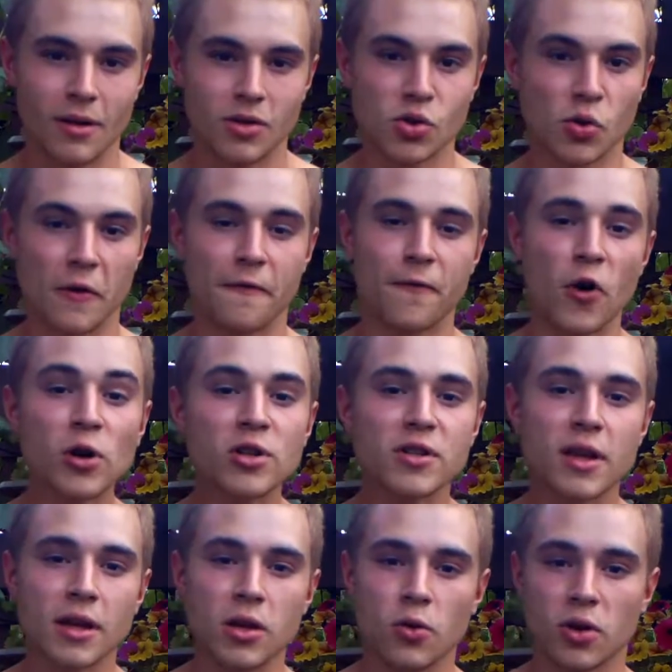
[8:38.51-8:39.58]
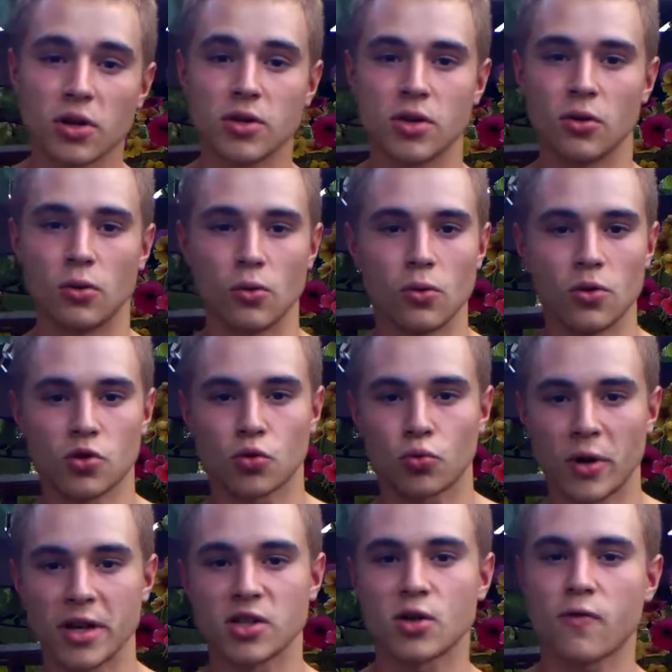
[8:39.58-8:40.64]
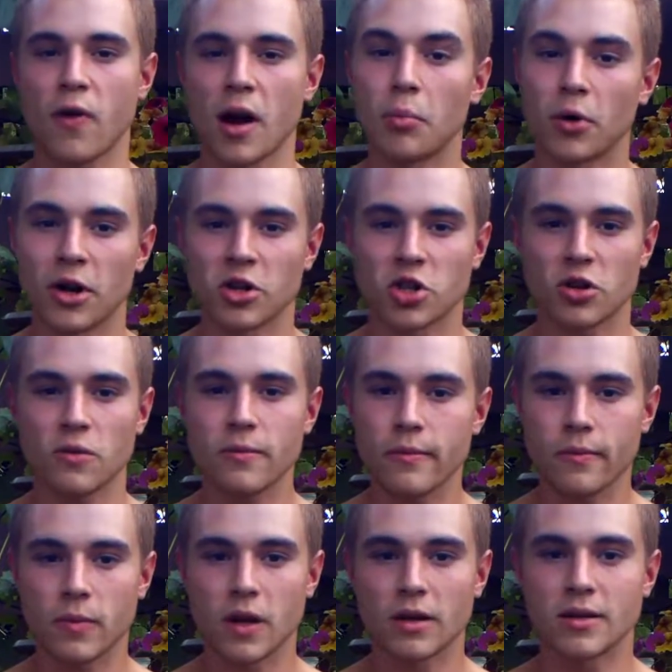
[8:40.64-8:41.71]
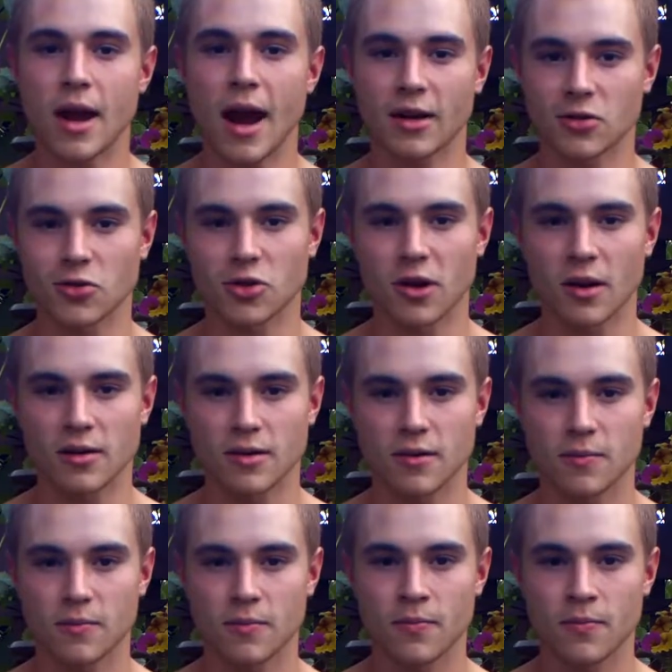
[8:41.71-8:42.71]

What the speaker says: So the first thing you can do to raise your vibration is exercise.